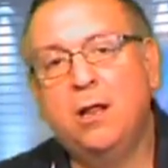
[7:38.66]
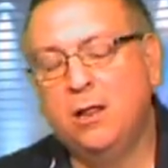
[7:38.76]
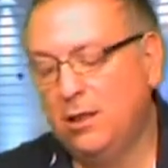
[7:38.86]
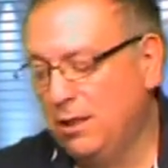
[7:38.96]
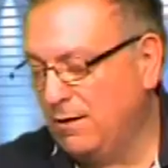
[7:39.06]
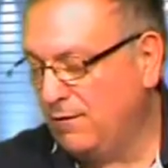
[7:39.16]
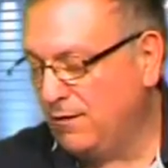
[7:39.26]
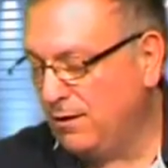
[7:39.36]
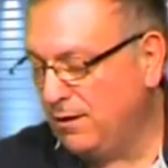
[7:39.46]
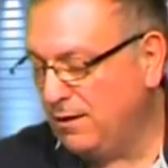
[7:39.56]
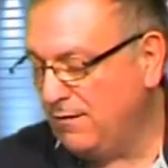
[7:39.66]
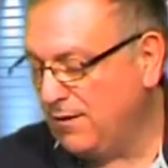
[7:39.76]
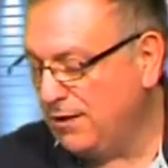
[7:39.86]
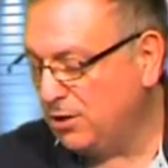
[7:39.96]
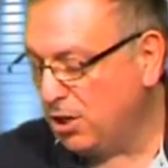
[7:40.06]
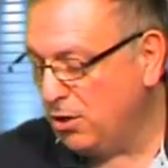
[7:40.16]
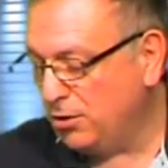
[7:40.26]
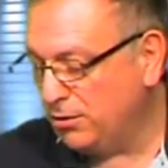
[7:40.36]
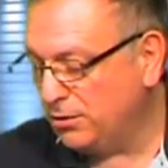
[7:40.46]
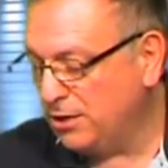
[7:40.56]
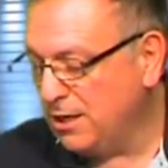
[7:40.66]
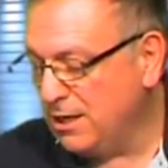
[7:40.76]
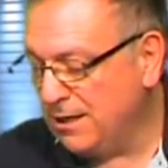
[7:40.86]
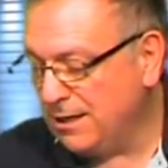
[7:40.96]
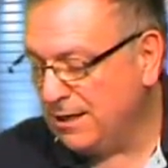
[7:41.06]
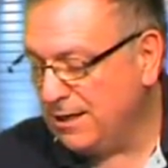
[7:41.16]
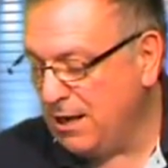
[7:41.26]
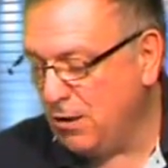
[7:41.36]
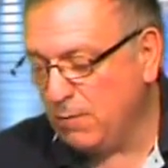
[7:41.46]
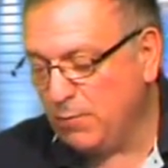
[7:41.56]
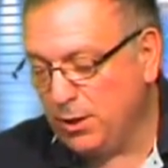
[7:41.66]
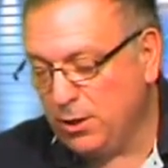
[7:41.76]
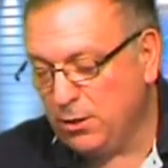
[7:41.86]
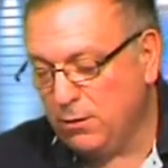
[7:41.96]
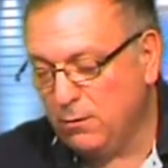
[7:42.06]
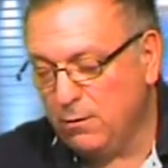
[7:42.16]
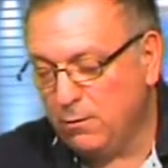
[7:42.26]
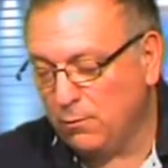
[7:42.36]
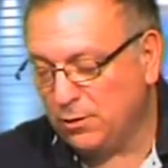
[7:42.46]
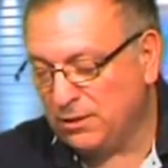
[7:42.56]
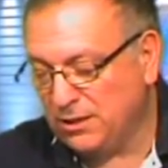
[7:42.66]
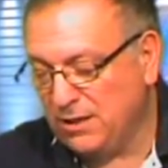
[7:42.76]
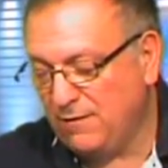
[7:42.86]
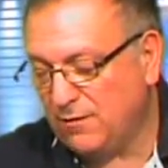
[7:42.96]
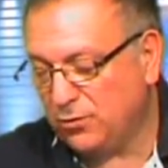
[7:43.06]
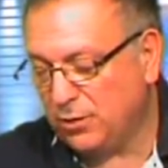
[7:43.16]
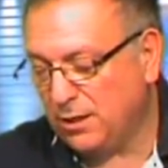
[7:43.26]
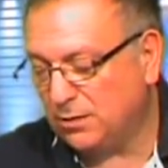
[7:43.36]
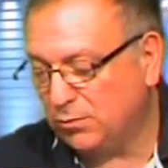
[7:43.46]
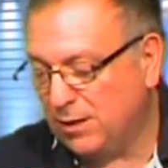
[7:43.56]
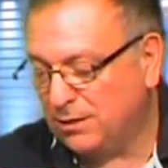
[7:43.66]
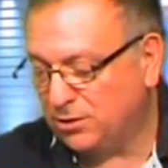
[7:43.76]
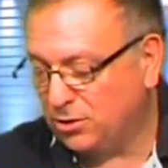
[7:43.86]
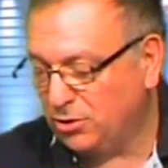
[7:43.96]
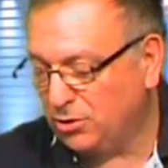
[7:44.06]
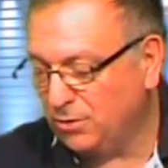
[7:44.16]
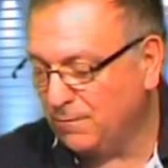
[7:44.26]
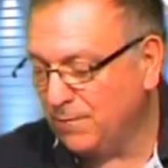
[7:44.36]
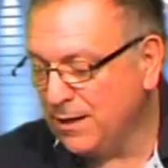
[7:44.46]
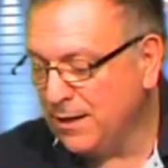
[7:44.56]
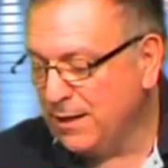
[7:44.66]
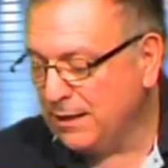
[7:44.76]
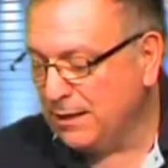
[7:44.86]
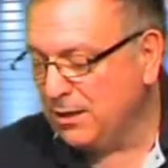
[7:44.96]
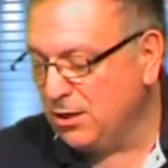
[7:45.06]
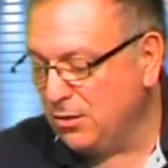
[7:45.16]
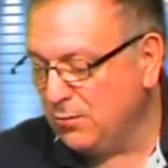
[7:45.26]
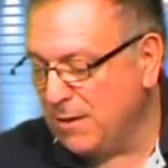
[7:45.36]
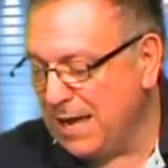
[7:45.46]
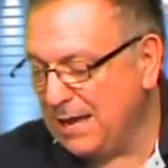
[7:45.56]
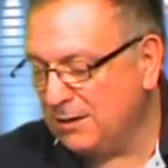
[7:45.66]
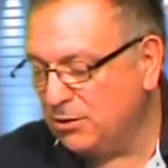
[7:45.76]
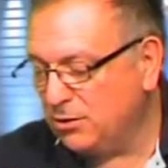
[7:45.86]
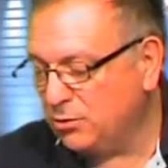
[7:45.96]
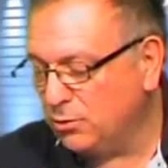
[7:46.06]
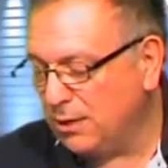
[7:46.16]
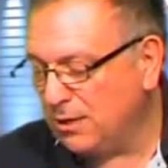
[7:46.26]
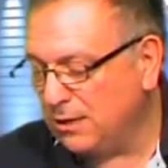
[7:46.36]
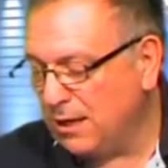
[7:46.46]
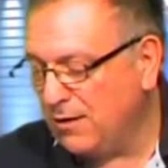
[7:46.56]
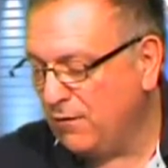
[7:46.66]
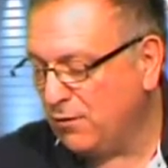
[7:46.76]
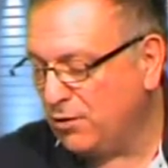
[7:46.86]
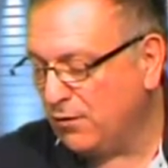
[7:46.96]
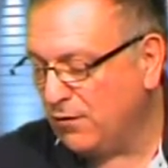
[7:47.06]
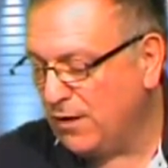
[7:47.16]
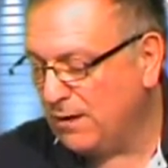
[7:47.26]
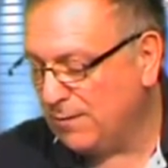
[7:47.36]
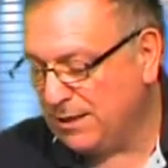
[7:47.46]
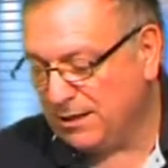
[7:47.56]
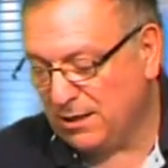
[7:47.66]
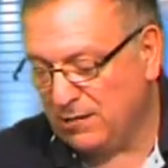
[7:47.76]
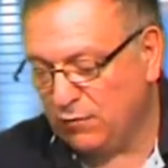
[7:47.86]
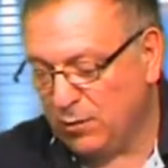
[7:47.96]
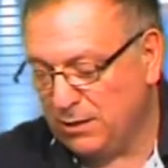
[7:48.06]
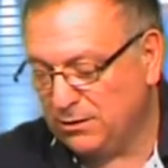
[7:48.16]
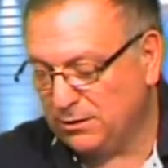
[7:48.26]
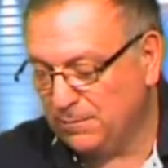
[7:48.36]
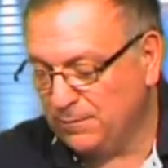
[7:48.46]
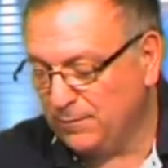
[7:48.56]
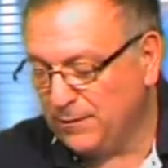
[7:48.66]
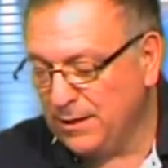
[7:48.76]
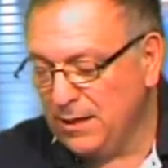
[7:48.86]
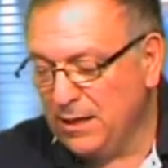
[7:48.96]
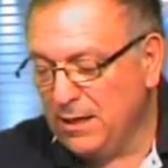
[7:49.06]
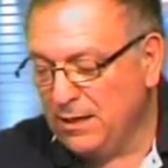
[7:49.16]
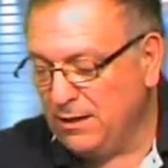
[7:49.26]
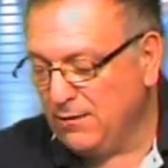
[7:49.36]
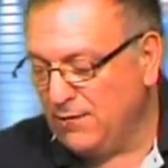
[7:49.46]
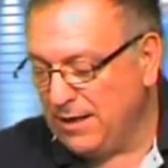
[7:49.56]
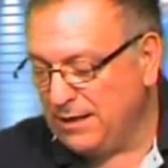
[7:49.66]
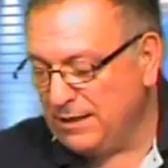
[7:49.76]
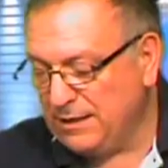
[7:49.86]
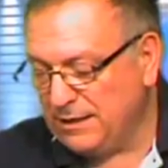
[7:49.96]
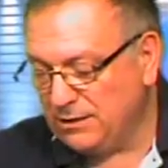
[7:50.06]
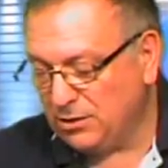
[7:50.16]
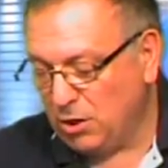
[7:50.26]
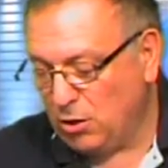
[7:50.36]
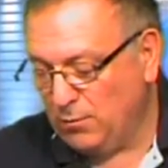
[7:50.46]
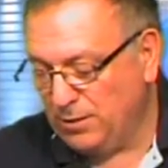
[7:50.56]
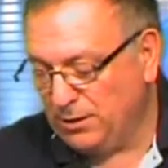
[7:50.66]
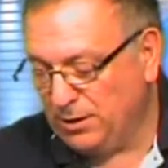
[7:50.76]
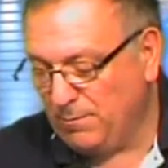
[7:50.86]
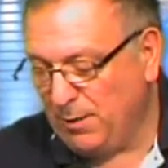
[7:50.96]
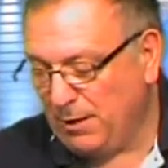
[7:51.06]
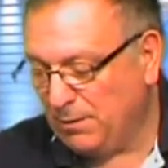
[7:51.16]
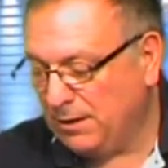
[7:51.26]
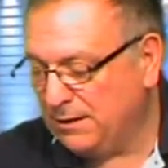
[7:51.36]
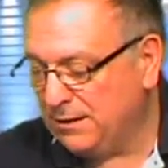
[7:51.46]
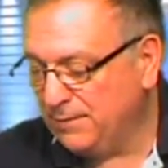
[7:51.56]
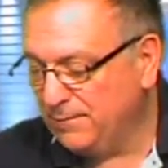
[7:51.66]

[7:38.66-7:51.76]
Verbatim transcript: liver, living donors, can help you receive a transplant sooner, getting you back to enjoying life with your family and loved ones. The event is open to the public